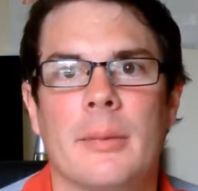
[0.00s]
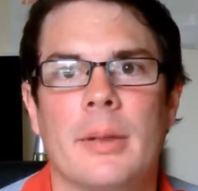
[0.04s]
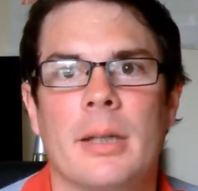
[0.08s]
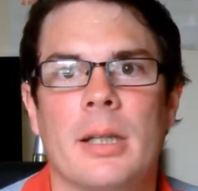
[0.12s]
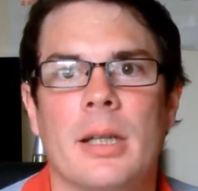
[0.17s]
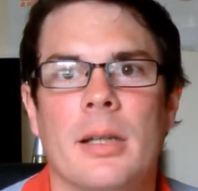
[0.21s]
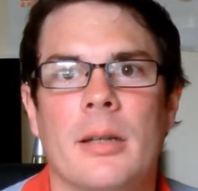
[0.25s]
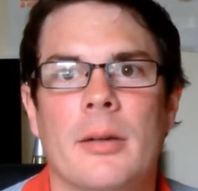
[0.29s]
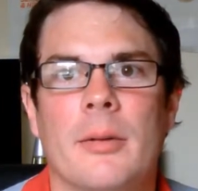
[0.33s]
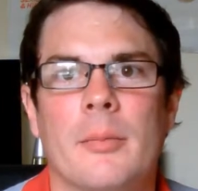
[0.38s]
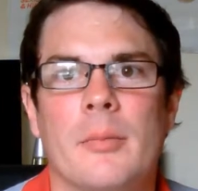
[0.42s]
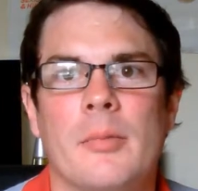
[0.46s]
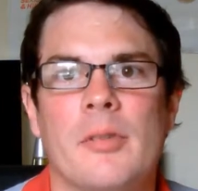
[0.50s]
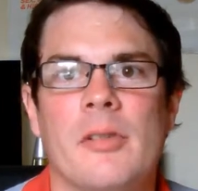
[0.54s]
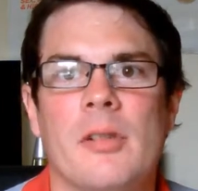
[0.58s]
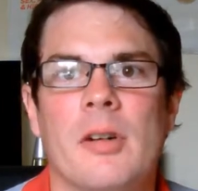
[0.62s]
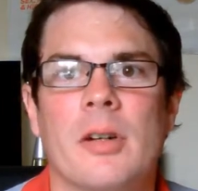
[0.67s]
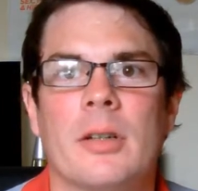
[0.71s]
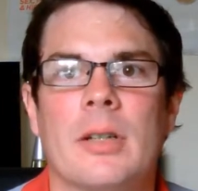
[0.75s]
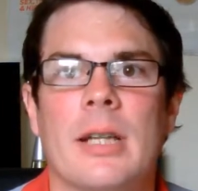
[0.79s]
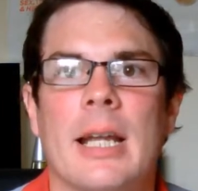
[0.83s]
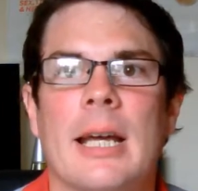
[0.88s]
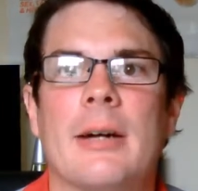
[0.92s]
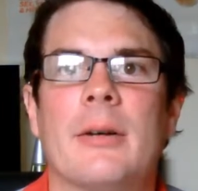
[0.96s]
I mean, don't get me
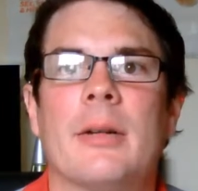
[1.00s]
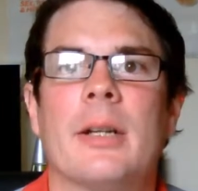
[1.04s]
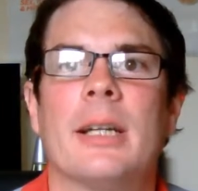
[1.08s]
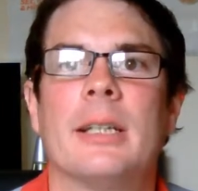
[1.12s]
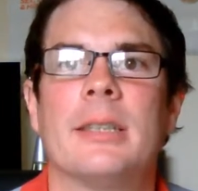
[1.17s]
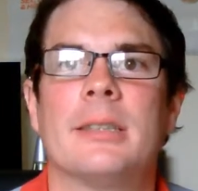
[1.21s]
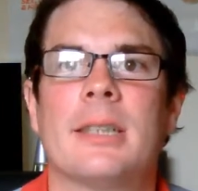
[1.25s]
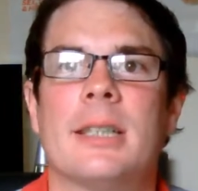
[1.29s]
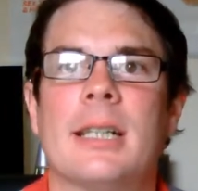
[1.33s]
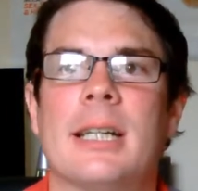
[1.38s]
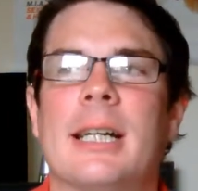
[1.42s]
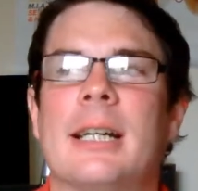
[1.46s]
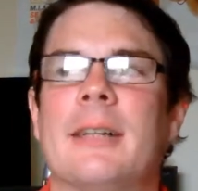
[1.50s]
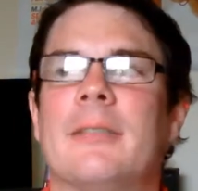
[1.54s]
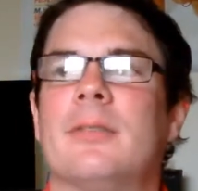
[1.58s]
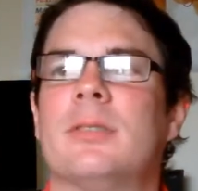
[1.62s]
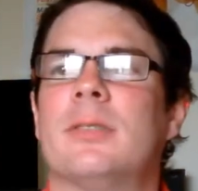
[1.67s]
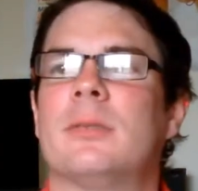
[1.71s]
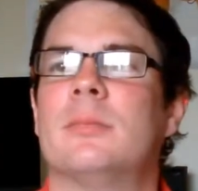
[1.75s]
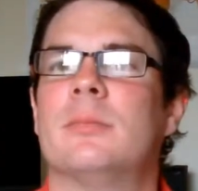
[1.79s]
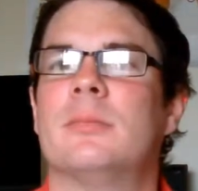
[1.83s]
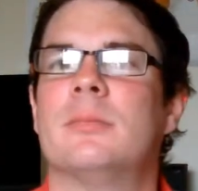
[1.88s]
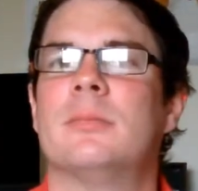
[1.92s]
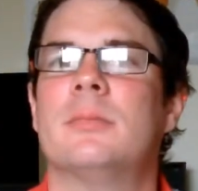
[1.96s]
wrong. Nowadays, I
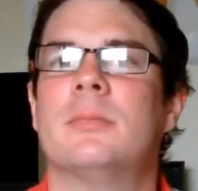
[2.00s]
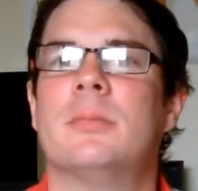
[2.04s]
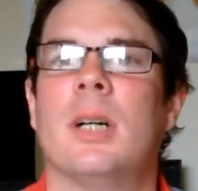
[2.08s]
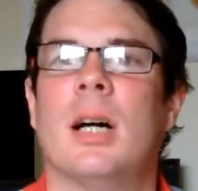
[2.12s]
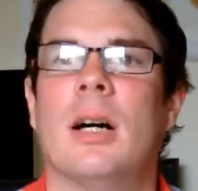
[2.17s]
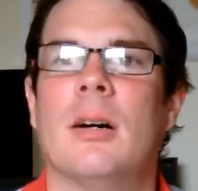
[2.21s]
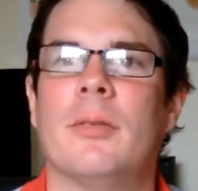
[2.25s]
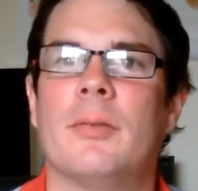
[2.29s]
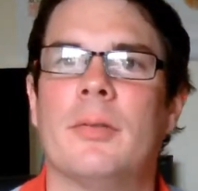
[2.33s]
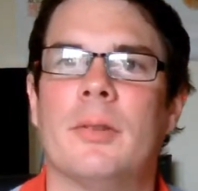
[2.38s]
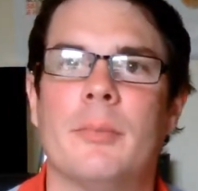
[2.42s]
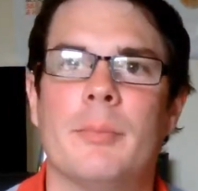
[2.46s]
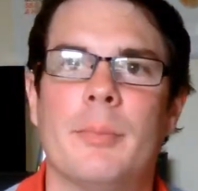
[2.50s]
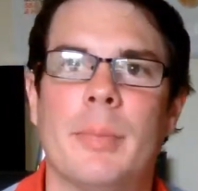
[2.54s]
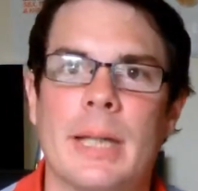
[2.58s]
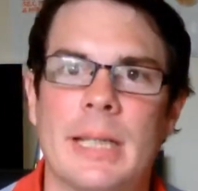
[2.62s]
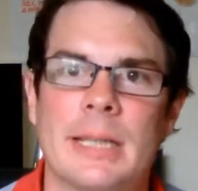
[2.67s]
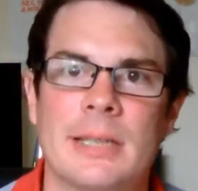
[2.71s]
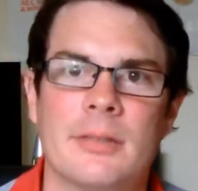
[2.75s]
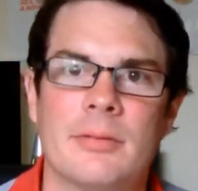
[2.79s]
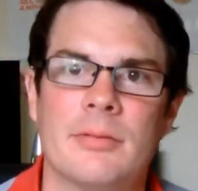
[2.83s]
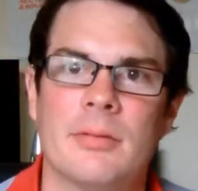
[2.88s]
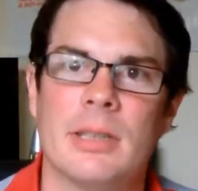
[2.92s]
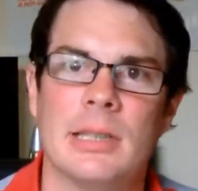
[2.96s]
have some of the
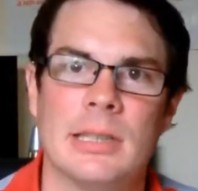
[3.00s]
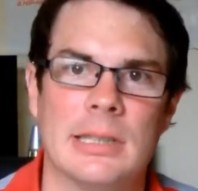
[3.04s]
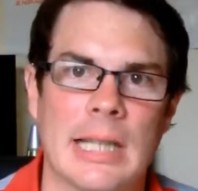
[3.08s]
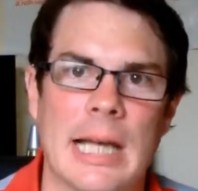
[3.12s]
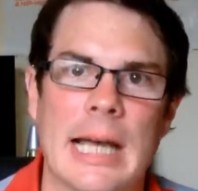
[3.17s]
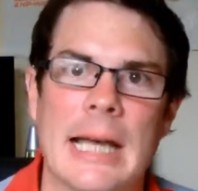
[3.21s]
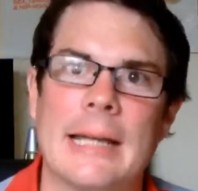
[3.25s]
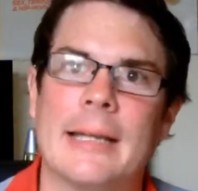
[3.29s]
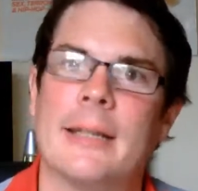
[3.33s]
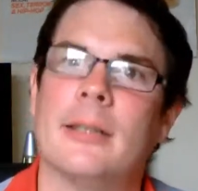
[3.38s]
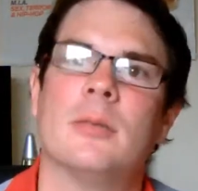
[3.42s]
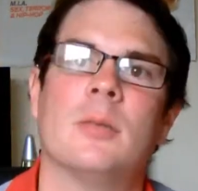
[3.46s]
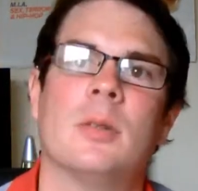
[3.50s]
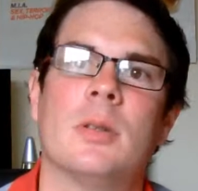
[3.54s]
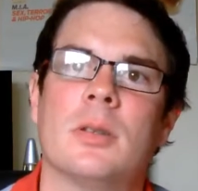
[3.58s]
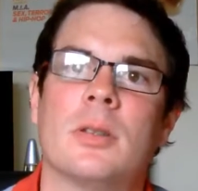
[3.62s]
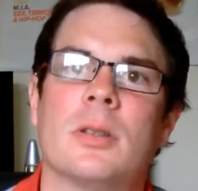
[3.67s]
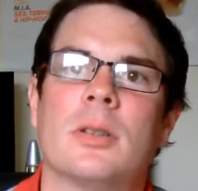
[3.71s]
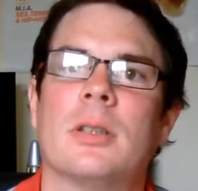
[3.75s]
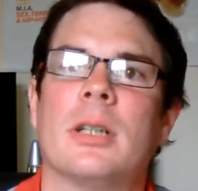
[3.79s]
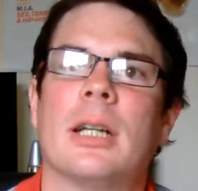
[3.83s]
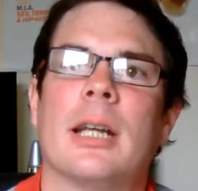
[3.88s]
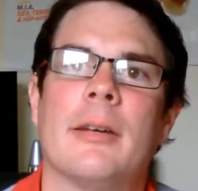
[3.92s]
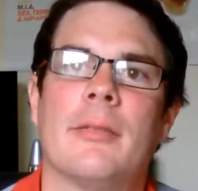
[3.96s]
best friends
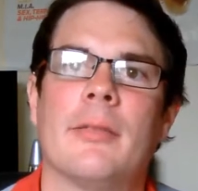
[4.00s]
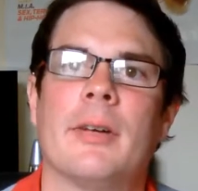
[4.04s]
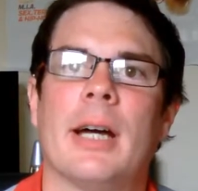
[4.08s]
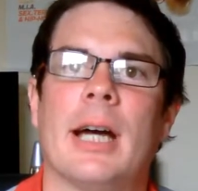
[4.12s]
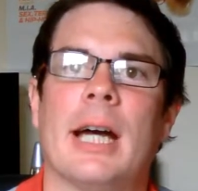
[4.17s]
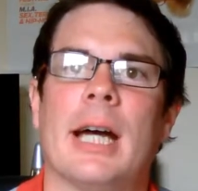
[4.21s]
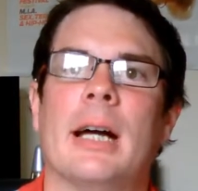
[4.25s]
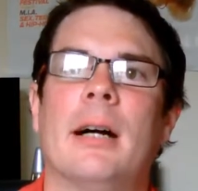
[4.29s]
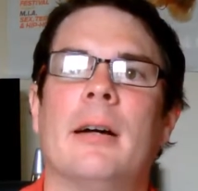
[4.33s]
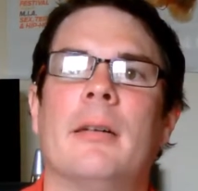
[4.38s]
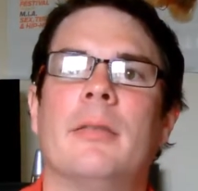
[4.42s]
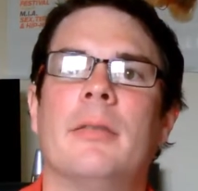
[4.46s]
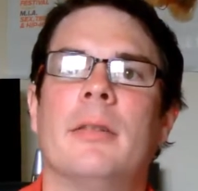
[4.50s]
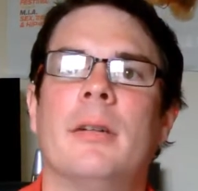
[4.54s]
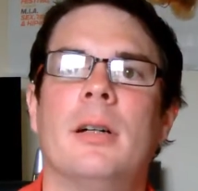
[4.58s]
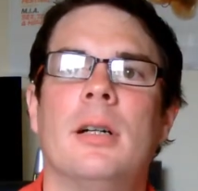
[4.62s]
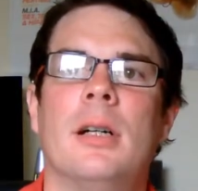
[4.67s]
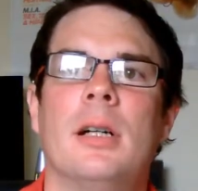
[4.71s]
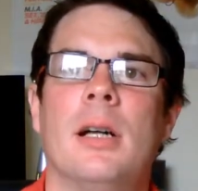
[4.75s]
anyone could ever have,